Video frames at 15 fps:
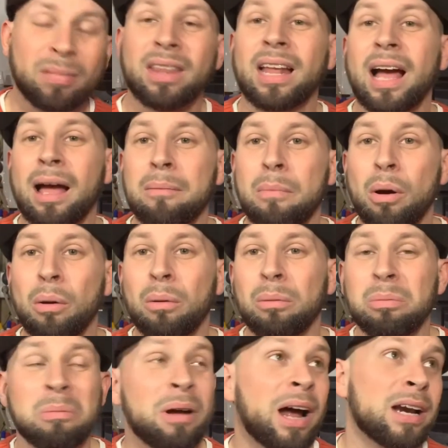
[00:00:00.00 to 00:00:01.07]
Now,
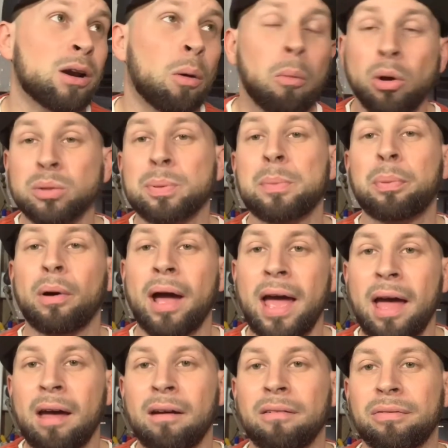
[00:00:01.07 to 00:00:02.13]
I know most people
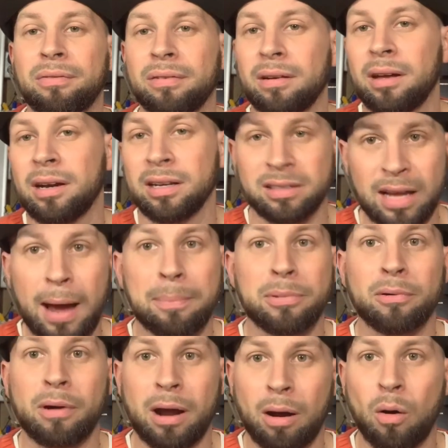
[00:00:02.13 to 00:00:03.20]
have an
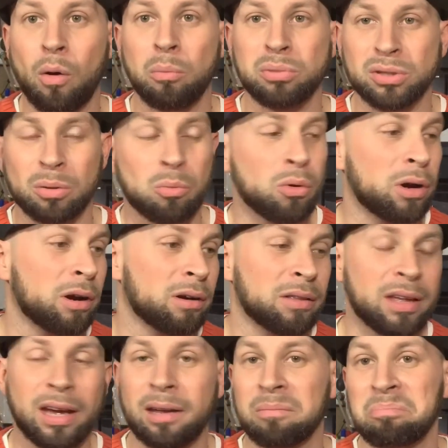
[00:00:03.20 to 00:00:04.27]
adapter at home somewhere,
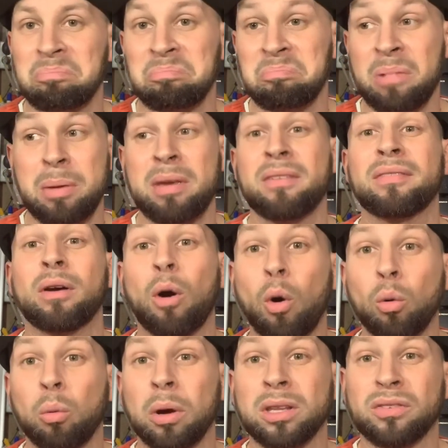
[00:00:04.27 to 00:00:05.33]
that maybe even
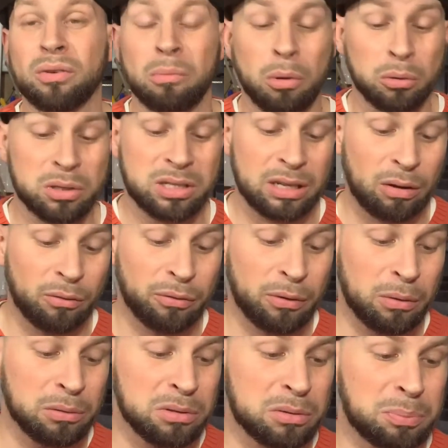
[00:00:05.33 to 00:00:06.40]
old ones from old cell
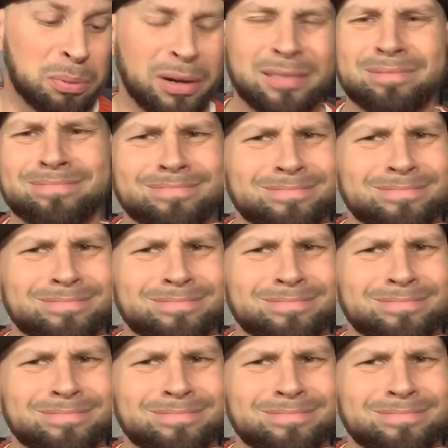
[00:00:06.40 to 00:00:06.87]
phones, but